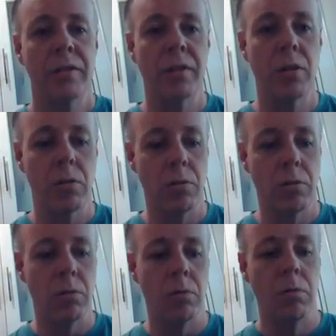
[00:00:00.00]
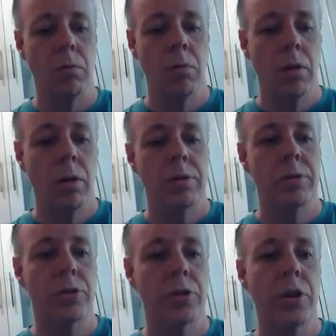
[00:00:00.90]
So,
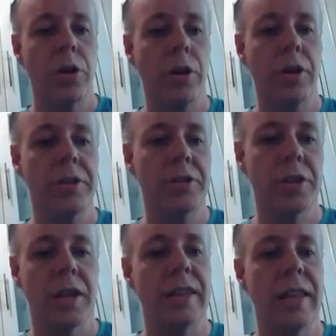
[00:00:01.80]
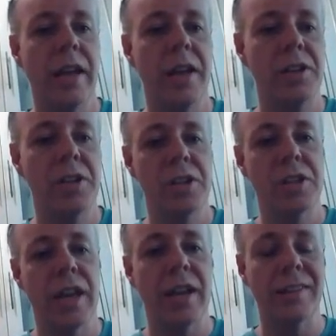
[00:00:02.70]
church,
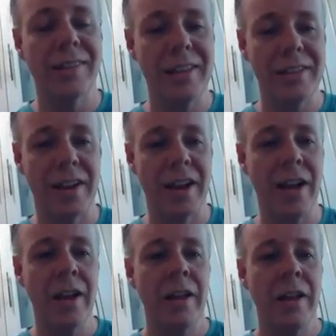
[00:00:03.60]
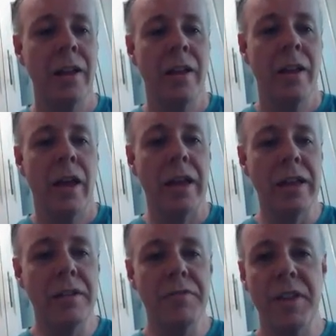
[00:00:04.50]
dish, etc.
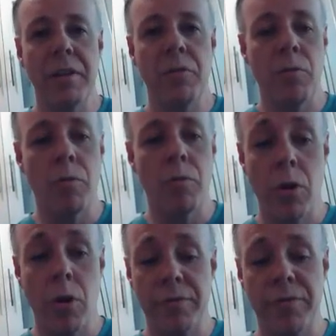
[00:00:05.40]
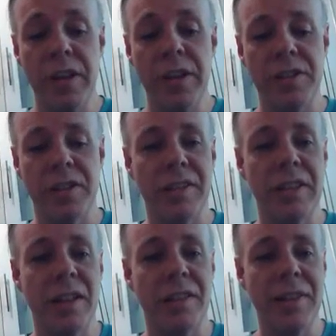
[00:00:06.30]
If the word finishes
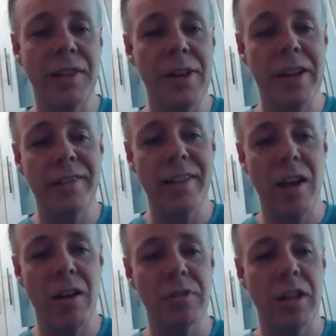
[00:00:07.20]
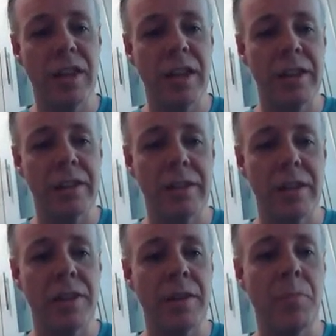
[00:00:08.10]
in a sibilant sound, then
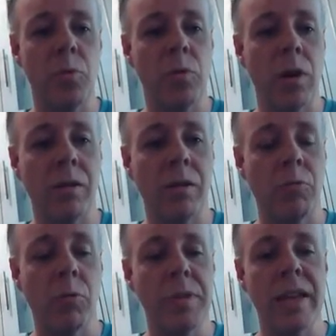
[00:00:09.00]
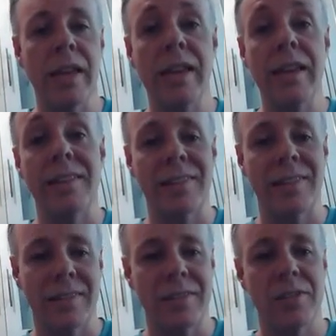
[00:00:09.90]
the plural would be
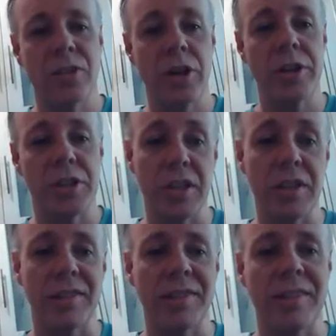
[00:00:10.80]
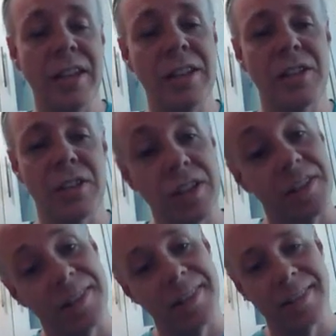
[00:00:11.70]
is. Churches,
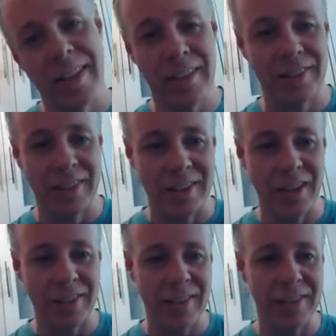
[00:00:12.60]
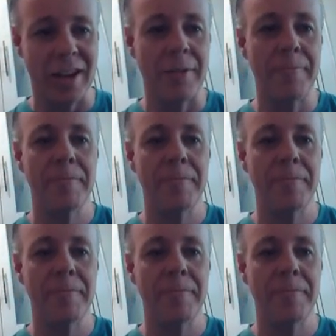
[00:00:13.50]
dishes, etc., etc.